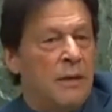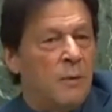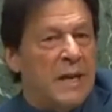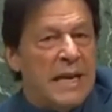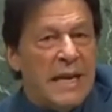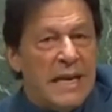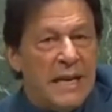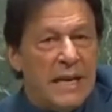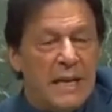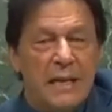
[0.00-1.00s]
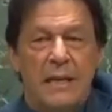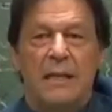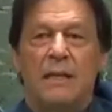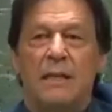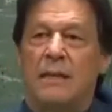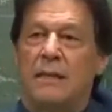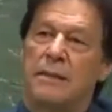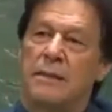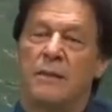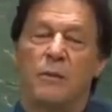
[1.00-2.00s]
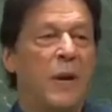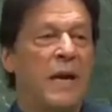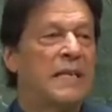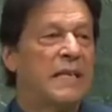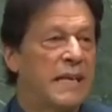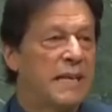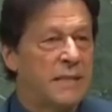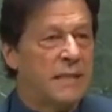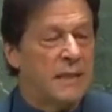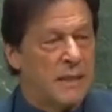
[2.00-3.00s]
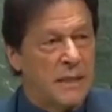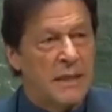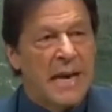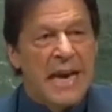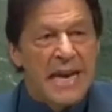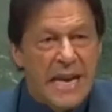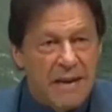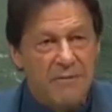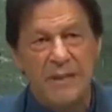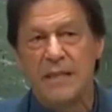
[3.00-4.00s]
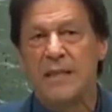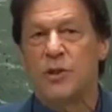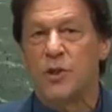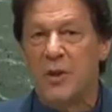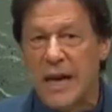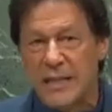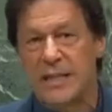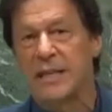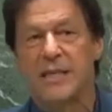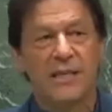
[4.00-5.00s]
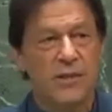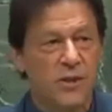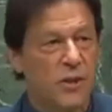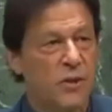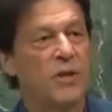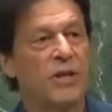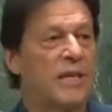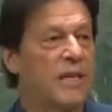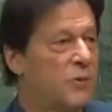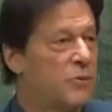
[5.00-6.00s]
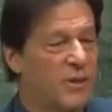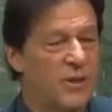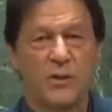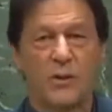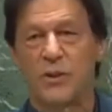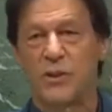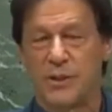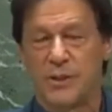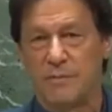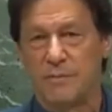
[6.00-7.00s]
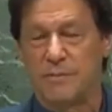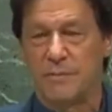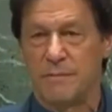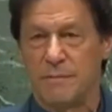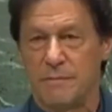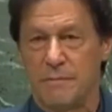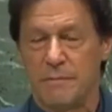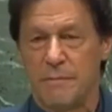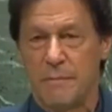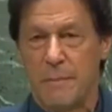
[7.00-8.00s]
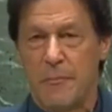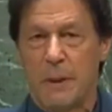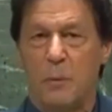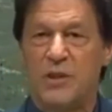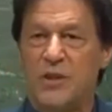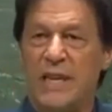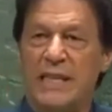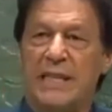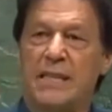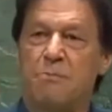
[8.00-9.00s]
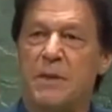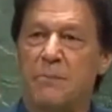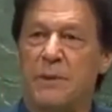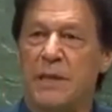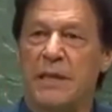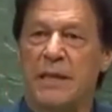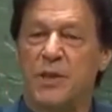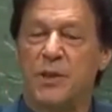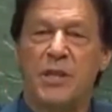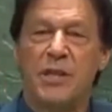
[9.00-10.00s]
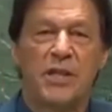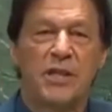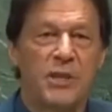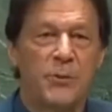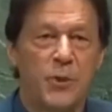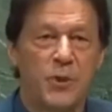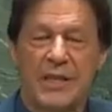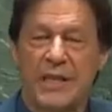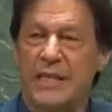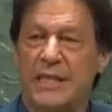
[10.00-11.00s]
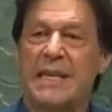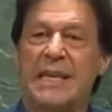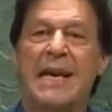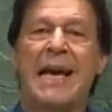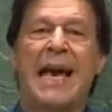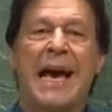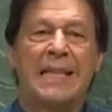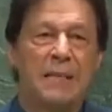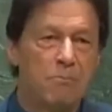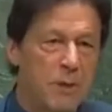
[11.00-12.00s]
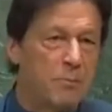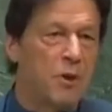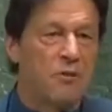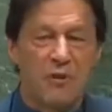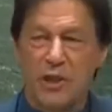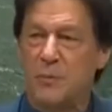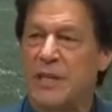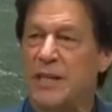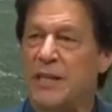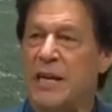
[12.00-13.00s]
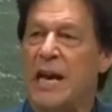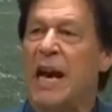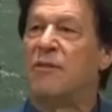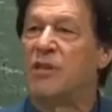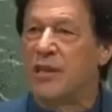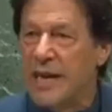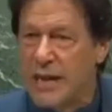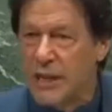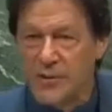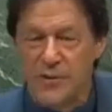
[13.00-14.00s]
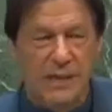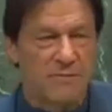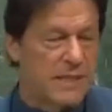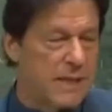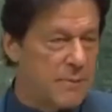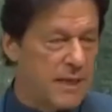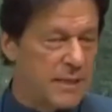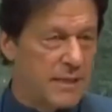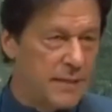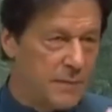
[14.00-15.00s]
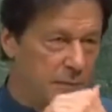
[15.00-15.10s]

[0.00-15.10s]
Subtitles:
when India went against 11 United Nations Security Council resolutions, which say that Kashmir is a disputed territory and the people of Kashmir have the right of self-determination.